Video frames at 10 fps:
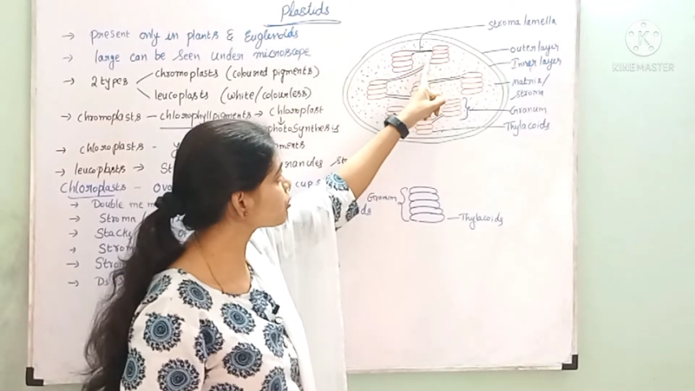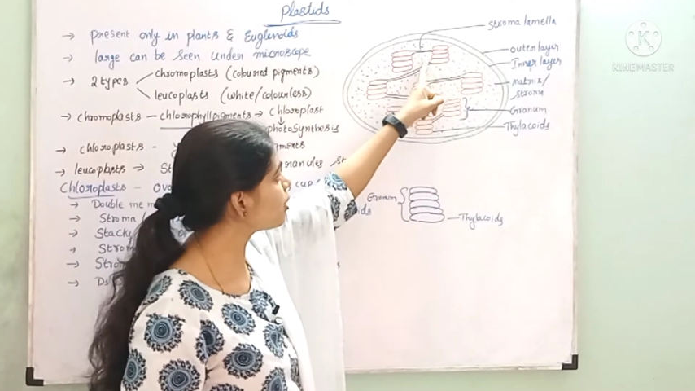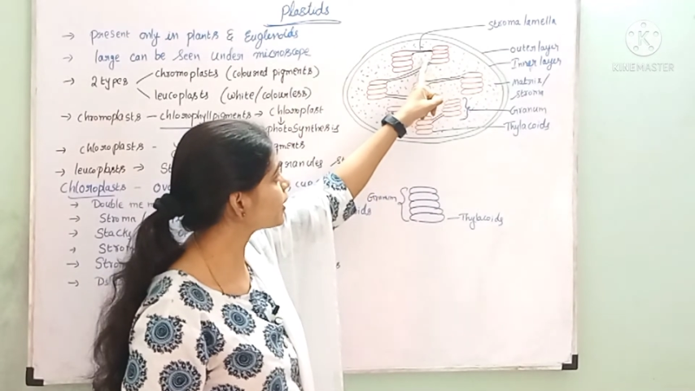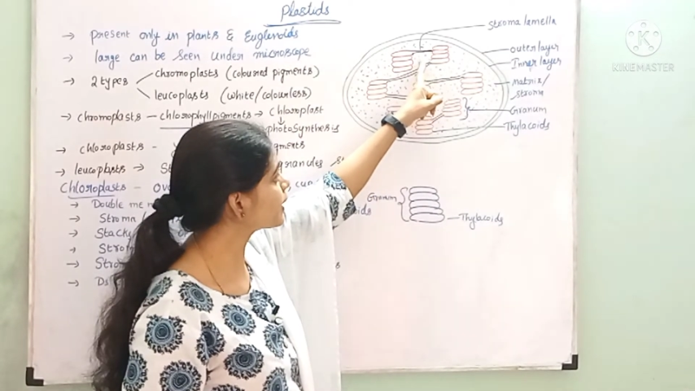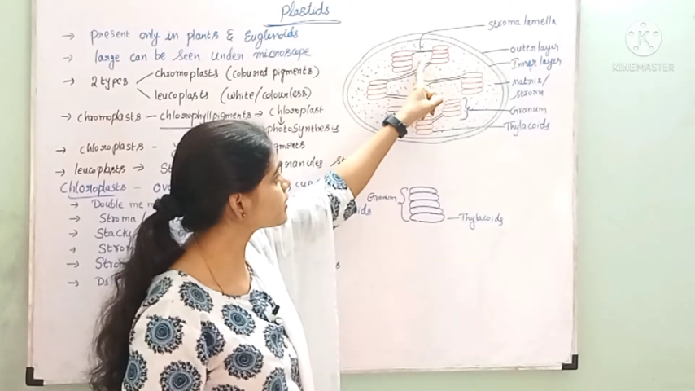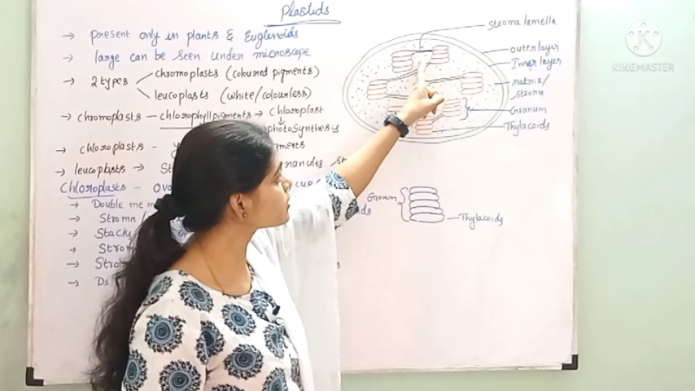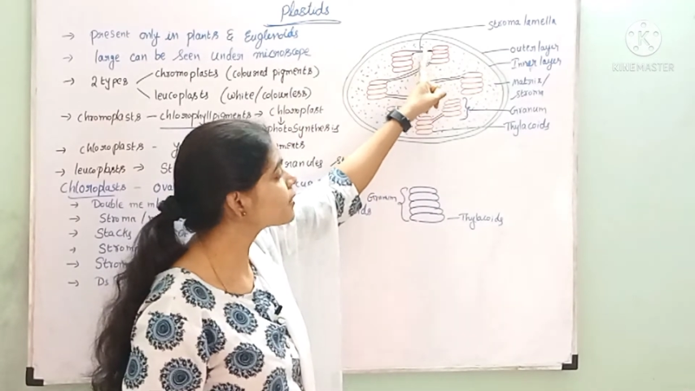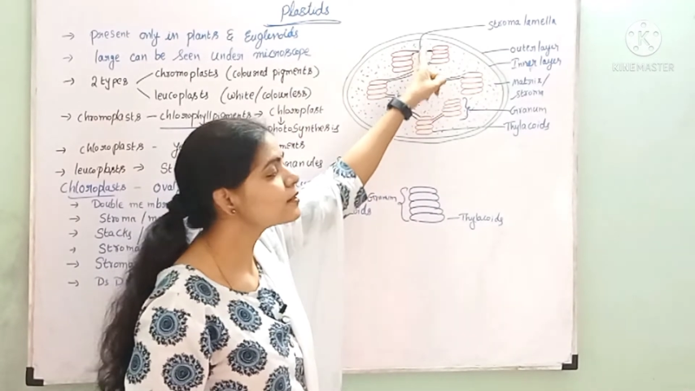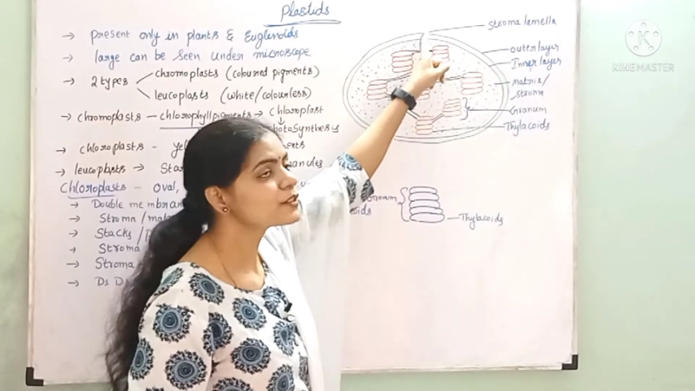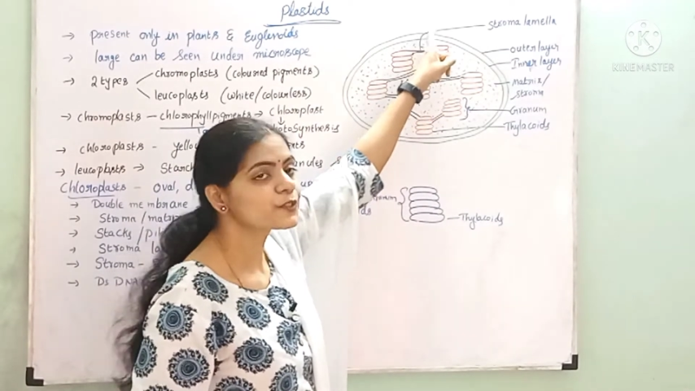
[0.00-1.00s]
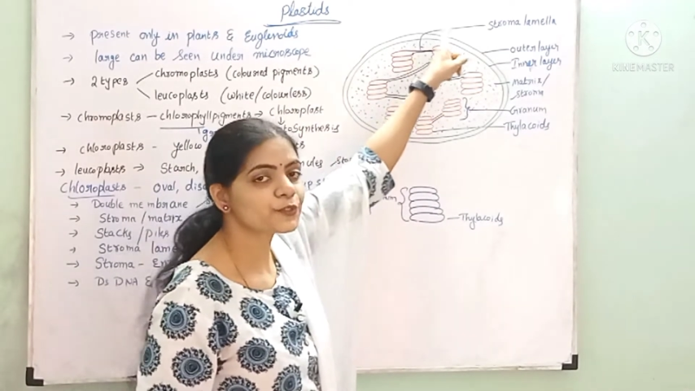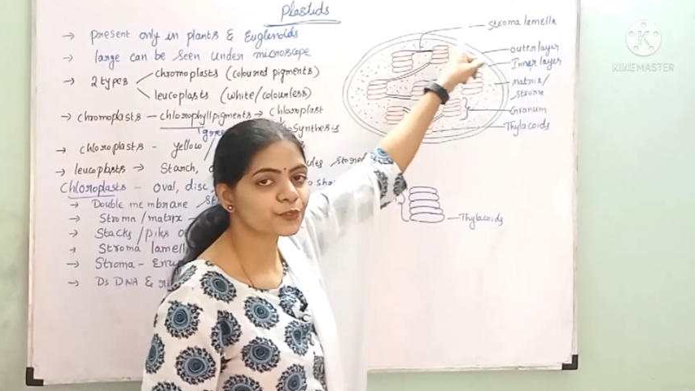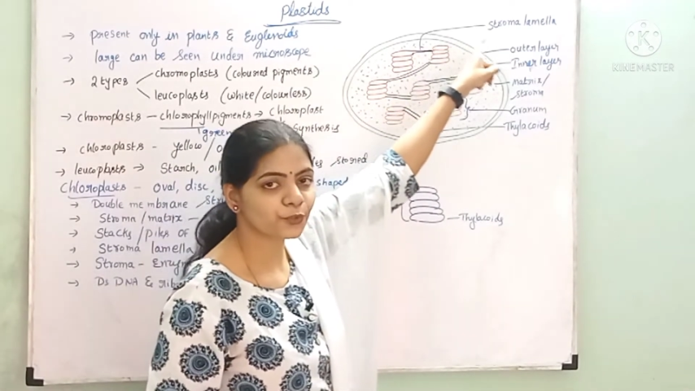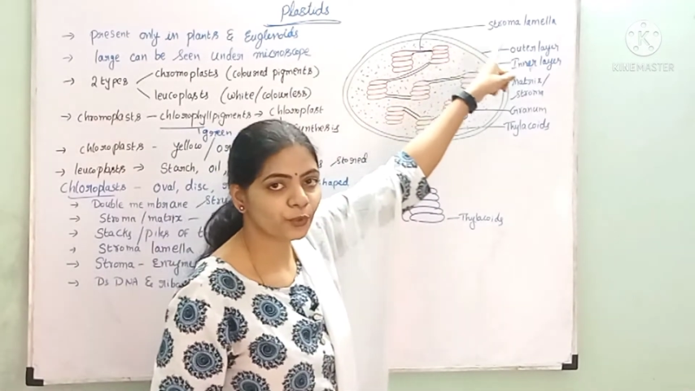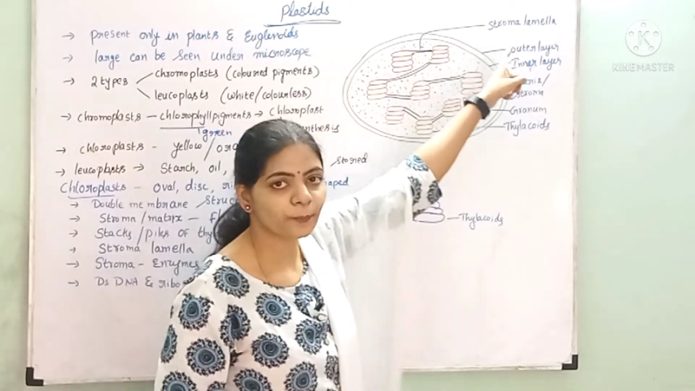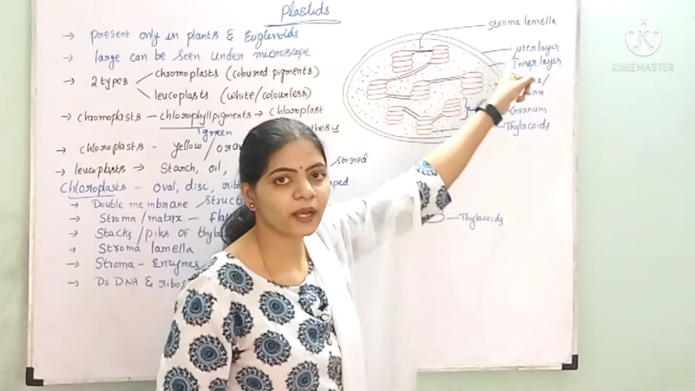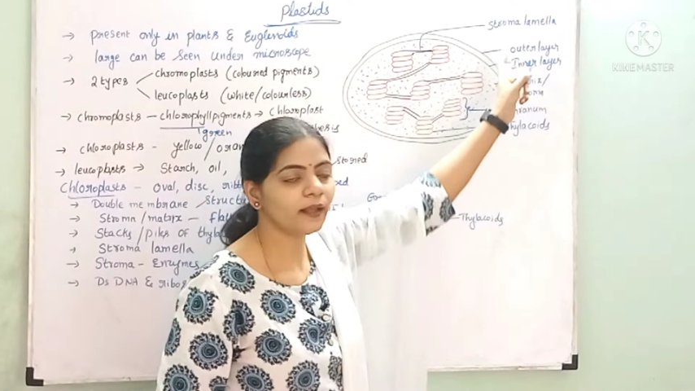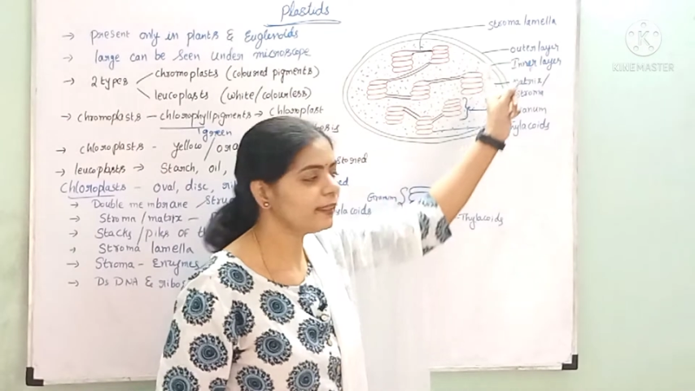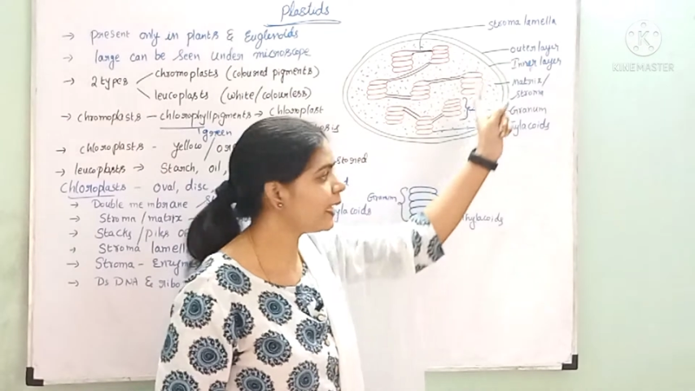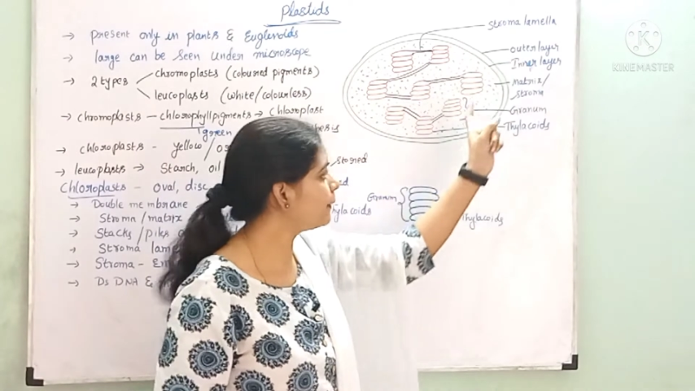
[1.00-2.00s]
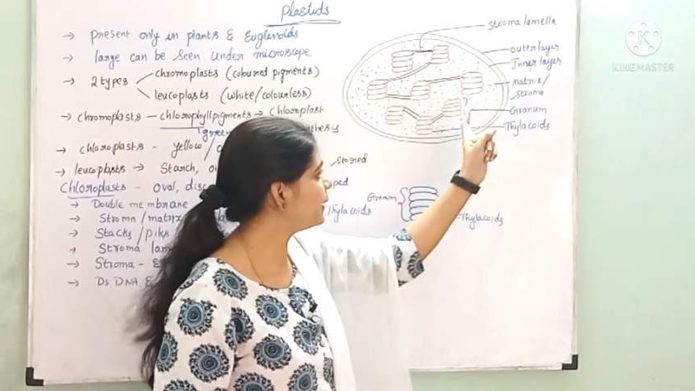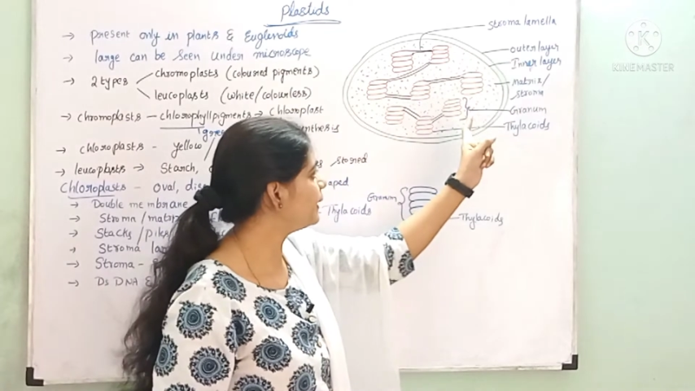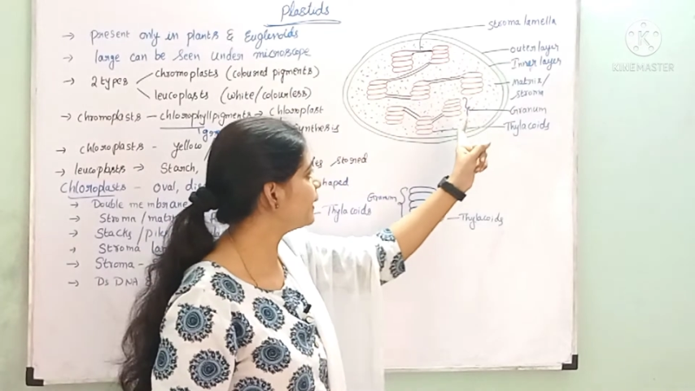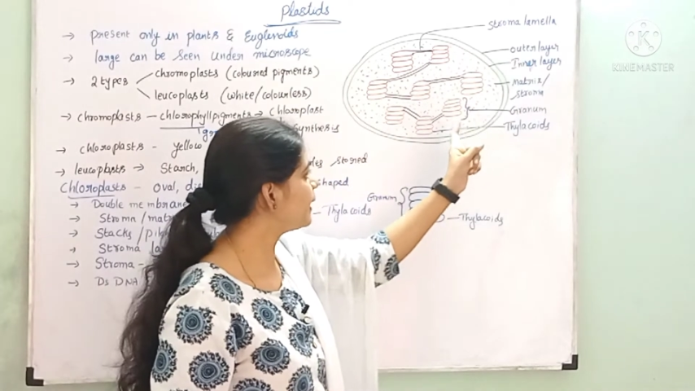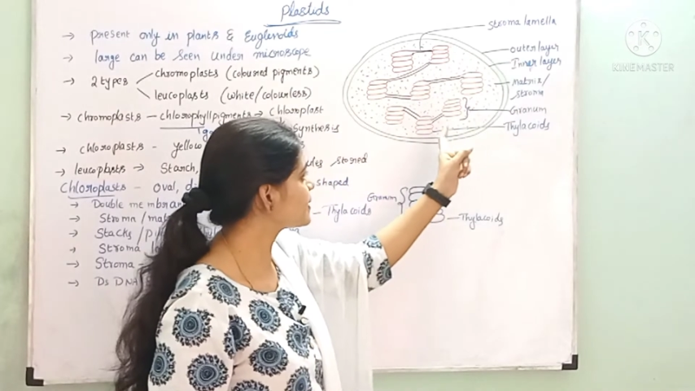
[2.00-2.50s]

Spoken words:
called as stroma lamella.